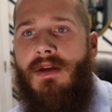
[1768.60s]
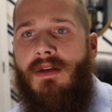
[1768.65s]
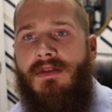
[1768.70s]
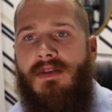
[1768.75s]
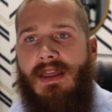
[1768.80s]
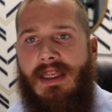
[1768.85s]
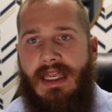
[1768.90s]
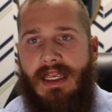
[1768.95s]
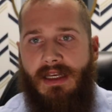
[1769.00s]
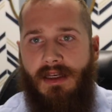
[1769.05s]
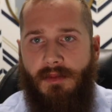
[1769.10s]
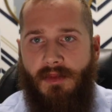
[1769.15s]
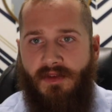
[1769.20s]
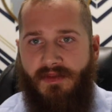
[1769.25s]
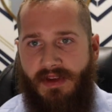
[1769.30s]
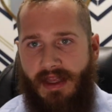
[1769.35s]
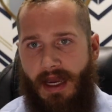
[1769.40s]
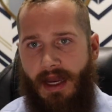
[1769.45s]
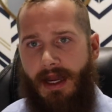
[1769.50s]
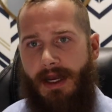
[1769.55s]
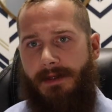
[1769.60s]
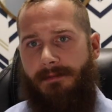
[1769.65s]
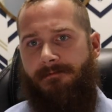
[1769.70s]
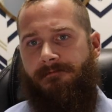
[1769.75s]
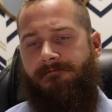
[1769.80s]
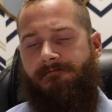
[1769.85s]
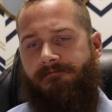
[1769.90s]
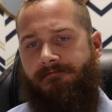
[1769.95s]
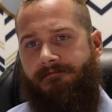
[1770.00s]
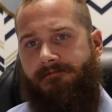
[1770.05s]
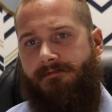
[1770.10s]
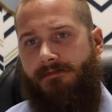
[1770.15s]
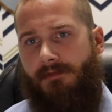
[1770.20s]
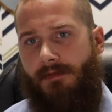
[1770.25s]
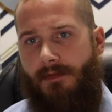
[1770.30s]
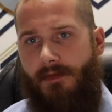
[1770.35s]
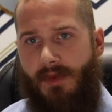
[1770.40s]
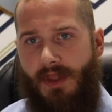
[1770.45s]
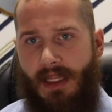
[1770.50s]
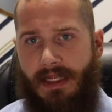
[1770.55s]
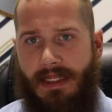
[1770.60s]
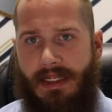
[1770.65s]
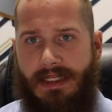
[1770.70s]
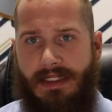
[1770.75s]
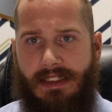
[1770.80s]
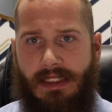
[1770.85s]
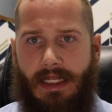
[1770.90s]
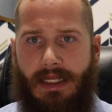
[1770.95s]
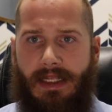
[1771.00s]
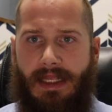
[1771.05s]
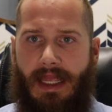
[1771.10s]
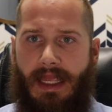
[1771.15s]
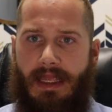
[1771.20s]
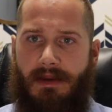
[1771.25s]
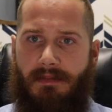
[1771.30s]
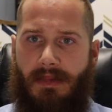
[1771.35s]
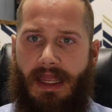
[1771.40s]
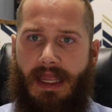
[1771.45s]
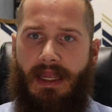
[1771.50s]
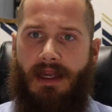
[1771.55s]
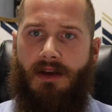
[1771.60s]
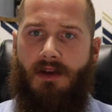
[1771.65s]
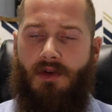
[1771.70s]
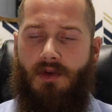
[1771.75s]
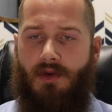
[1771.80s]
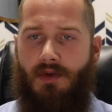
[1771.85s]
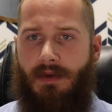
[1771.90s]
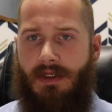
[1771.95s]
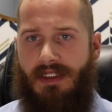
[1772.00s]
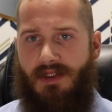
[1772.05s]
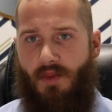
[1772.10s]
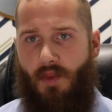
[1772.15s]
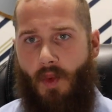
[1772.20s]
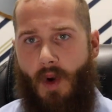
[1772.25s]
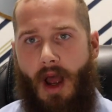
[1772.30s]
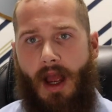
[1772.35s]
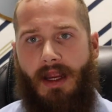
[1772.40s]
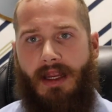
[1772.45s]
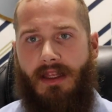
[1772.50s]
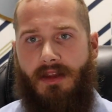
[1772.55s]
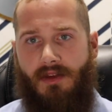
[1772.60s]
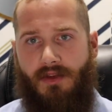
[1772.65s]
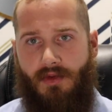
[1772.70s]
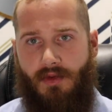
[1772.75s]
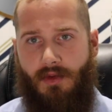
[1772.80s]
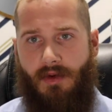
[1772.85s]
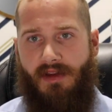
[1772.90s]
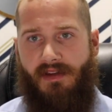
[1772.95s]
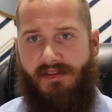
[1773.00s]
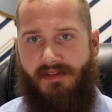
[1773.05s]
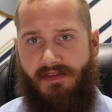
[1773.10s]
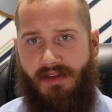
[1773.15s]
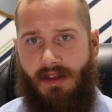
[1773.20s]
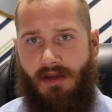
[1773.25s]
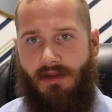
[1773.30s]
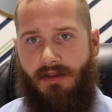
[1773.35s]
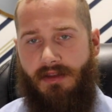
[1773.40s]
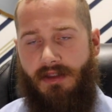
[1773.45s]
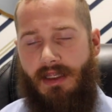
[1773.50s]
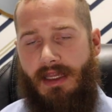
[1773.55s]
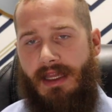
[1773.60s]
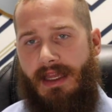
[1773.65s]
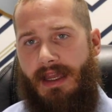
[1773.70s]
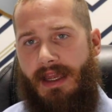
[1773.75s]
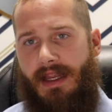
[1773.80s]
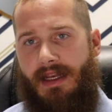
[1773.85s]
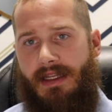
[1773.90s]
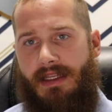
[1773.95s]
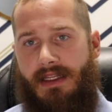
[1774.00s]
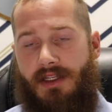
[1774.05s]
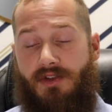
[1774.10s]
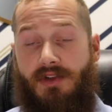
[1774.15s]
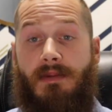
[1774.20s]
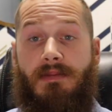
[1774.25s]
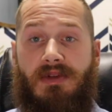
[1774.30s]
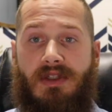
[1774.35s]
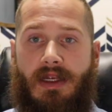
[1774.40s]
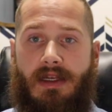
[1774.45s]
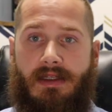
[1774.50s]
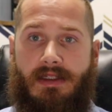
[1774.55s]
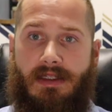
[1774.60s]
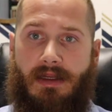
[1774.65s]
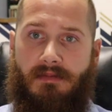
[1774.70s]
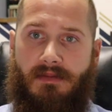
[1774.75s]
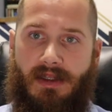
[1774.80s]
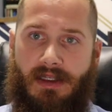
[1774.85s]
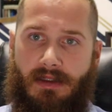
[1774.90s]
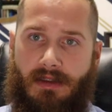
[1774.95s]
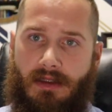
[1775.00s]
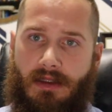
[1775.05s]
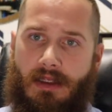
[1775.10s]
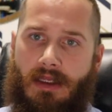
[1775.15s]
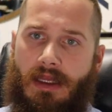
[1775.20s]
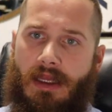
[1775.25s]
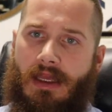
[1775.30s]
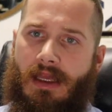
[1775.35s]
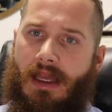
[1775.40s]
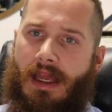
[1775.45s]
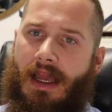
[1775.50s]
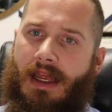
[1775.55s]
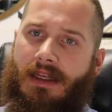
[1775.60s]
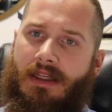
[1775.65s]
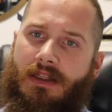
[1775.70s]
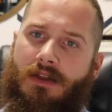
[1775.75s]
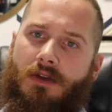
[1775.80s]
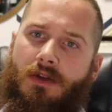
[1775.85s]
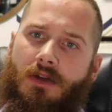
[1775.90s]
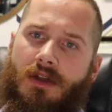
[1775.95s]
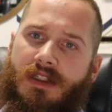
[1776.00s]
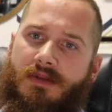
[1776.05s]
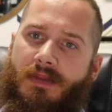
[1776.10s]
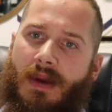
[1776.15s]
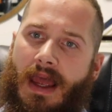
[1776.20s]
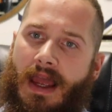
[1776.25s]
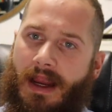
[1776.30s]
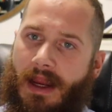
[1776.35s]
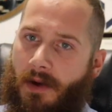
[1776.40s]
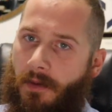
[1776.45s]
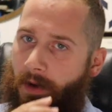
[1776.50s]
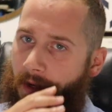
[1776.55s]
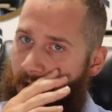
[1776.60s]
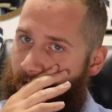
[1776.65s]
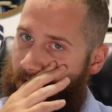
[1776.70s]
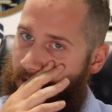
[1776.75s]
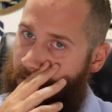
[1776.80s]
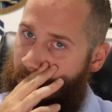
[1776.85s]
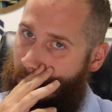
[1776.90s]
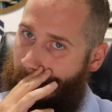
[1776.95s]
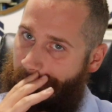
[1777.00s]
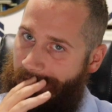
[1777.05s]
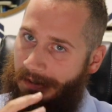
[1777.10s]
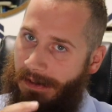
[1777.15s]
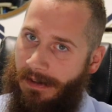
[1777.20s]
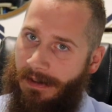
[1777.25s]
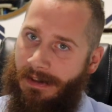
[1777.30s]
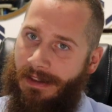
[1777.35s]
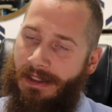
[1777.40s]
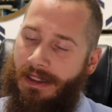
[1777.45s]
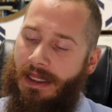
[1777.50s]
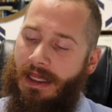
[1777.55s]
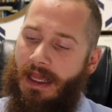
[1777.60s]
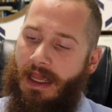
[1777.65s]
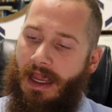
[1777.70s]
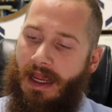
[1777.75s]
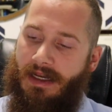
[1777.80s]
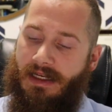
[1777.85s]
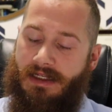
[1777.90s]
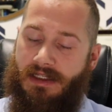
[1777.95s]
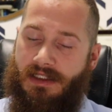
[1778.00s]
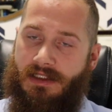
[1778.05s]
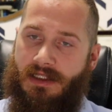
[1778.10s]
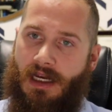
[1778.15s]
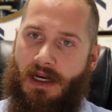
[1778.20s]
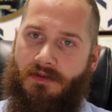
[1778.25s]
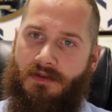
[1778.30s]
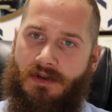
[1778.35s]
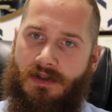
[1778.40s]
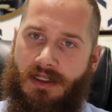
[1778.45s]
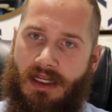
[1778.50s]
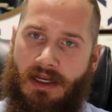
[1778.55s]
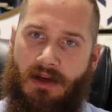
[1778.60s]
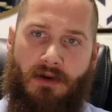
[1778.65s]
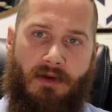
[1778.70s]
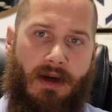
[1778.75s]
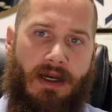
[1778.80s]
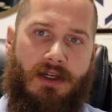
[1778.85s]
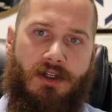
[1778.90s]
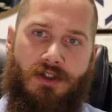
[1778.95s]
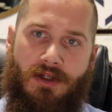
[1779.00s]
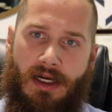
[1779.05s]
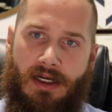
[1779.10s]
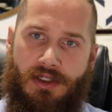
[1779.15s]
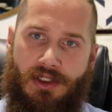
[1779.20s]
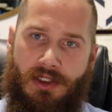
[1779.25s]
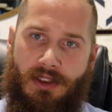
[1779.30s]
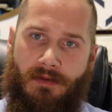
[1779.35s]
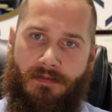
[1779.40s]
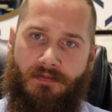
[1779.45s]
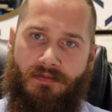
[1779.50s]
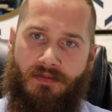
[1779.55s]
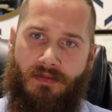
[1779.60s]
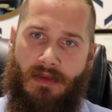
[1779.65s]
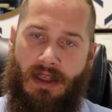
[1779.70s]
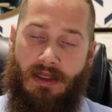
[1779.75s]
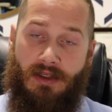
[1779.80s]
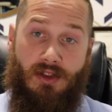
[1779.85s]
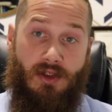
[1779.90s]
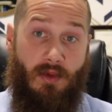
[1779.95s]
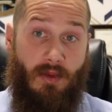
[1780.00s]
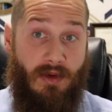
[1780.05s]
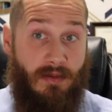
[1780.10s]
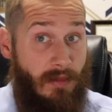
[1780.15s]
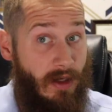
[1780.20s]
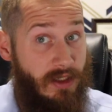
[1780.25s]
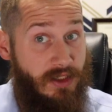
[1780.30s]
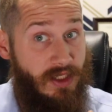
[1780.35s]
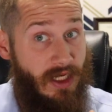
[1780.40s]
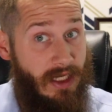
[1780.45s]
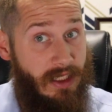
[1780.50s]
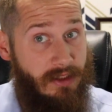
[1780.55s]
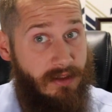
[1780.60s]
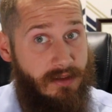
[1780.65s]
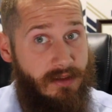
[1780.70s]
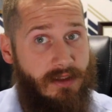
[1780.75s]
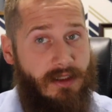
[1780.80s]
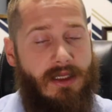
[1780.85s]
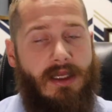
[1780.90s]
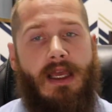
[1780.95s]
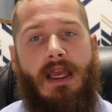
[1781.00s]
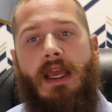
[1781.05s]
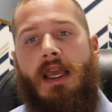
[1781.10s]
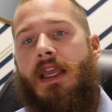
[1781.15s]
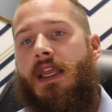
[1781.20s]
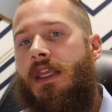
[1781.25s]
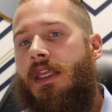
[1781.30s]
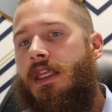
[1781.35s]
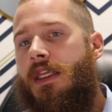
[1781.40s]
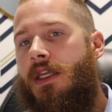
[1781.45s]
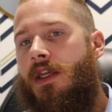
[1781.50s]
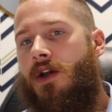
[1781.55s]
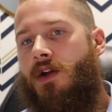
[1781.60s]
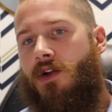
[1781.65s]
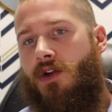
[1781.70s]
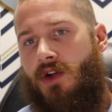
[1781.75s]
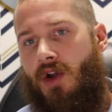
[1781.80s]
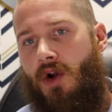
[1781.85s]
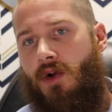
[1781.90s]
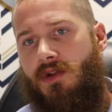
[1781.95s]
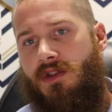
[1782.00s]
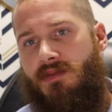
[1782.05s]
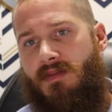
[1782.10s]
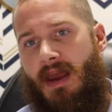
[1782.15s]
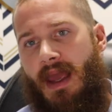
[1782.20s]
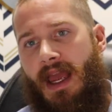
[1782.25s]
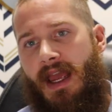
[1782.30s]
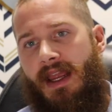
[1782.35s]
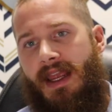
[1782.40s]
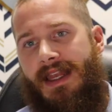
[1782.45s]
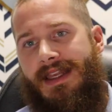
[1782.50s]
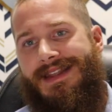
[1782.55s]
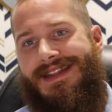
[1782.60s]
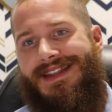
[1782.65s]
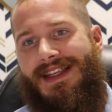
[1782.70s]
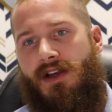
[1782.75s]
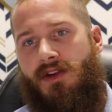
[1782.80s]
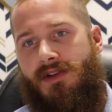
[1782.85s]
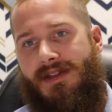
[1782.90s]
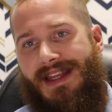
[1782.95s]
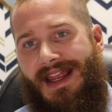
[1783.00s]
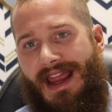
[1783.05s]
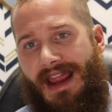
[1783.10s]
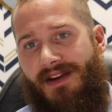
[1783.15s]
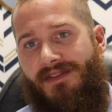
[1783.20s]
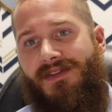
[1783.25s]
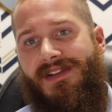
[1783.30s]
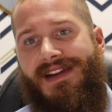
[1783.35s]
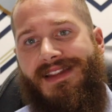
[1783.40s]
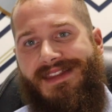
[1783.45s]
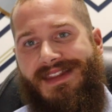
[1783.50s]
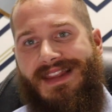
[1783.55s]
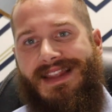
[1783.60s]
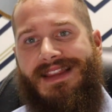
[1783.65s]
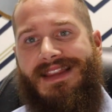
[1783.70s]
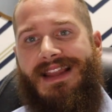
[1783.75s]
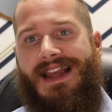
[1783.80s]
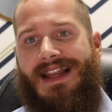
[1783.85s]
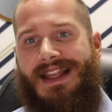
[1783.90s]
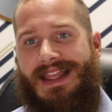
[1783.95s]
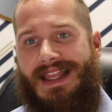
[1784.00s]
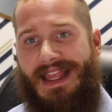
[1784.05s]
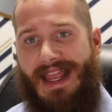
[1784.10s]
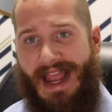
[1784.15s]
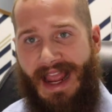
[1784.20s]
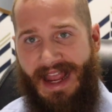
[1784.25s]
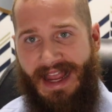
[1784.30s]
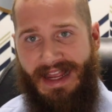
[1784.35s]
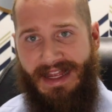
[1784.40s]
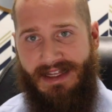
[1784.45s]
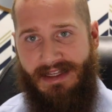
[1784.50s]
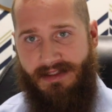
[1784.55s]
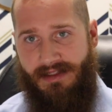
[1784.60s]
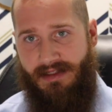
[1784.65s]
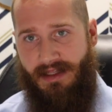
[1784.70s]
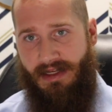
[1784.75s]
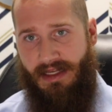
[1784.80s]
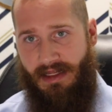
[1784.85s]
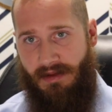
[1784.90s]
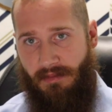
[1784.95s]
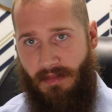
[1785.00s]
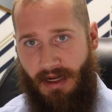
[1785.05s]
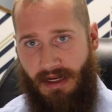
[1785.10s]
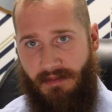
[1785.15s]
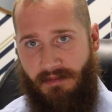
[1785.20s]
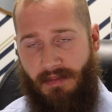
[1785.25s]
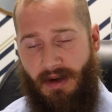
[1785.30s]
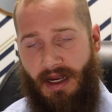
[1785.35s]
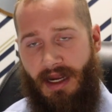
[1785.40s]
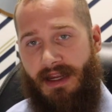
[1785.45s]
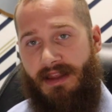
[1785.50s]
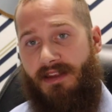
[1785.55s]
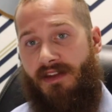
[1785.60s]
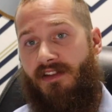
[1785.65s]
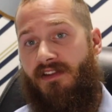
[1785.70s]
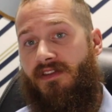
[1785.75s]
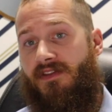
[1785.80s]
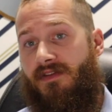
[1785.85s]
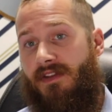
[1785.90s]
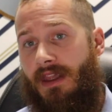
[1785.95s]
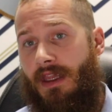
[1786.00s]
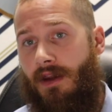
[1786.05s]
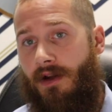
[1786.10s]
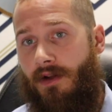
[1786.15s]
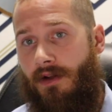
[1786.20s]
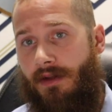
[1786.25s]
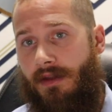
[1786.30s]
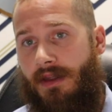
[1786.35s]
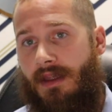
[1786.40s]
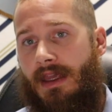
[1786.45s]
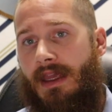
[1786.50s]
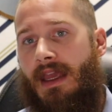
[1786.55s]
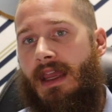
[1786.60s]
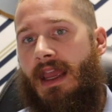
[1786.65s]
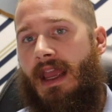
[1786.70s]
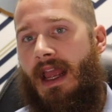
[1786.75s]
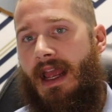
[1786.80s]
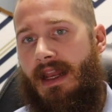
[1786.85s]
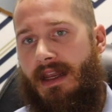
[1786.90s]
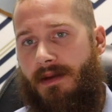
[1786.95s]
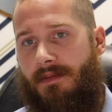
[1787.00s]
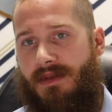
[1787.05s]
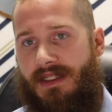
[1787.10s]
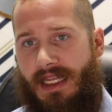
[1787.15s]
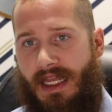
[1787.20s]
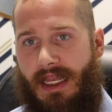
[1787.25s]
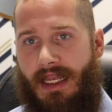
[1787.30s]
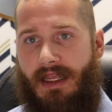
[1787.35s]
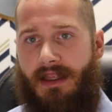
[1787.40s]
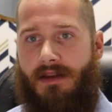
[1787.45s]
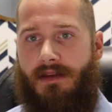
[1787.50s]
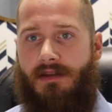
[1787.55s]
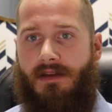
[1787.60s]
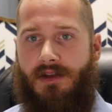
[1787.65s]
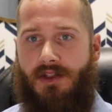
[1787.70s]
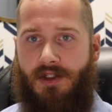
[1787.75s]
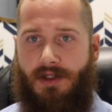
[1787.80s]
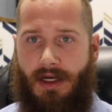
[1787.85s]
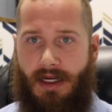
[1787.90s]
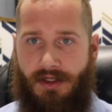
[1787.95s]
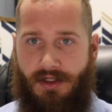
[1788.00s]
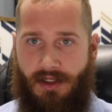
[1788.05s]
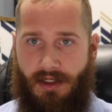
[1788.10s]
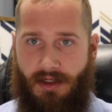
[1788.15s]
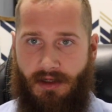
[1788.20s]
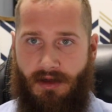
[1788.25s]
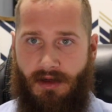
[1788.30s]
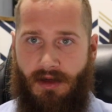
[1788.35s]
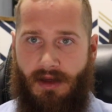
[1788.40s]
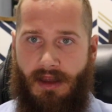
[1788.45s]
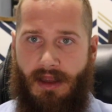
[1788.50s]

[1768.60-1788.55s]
The kingdom of God is like a man who is walking through a field and he trips on something and he looks back at what he tripped on and he discovers a great treasure. And so, with much haste, he goes back and sells everything that he has that he might buy the field and obtain the treasure.